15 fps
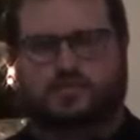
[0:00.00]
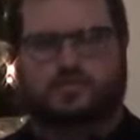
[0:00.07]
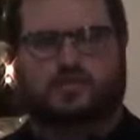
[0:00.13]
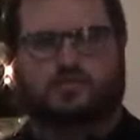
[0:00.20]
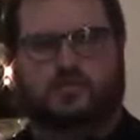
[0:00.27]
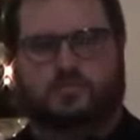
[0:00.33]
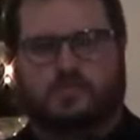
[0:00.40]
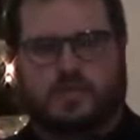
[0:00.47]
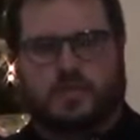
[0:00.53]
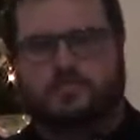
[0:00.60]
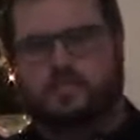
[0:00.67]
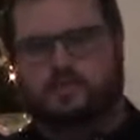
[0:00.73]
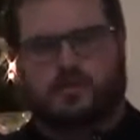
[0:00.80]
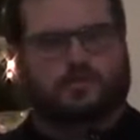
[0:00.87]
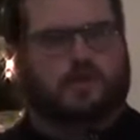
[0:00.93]
to the
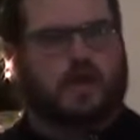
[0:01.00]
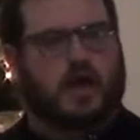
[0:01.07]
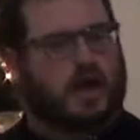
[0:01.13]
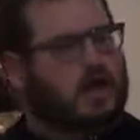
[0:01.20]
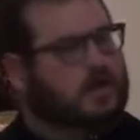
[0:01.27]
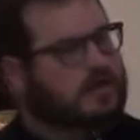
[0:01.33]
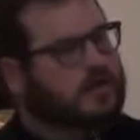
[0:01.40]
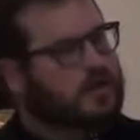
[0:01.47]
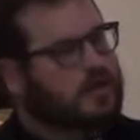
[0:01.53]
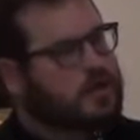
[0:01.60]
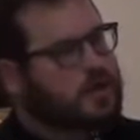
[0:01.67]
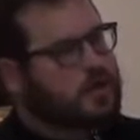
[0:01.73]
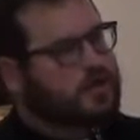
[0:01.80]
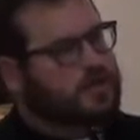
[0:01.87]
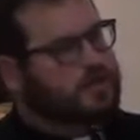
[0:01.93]
people of God
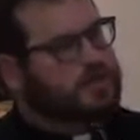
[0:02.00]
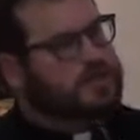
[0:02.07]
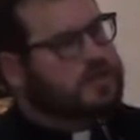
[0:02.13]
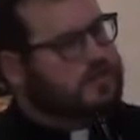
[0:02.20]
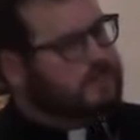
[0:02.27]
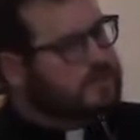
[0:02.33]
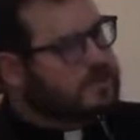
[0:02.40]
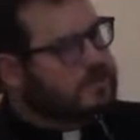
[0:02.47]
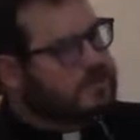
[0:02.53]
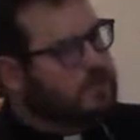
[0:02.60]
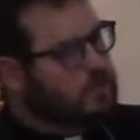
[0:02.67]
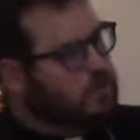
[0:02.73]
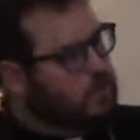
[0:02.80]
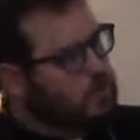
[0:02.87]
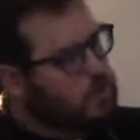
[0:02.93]
to give them
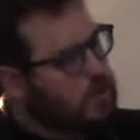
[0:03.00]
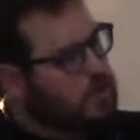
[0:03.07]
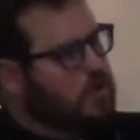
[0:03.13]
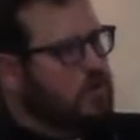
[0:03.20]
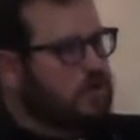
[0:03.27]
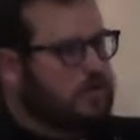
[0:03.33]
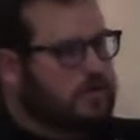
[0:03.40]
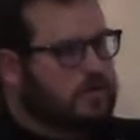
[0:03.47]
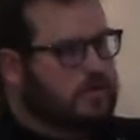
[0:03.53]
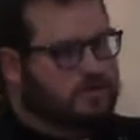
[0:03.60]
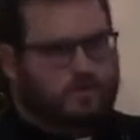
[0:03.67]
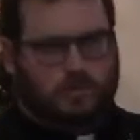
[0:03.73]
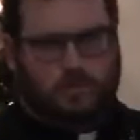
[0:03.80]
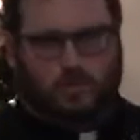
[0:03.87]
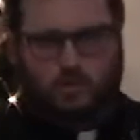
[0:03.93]
the word
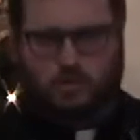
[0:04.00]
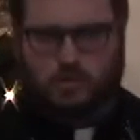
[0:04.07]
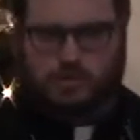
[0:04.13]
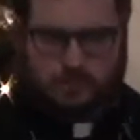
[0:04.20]
of the Lord.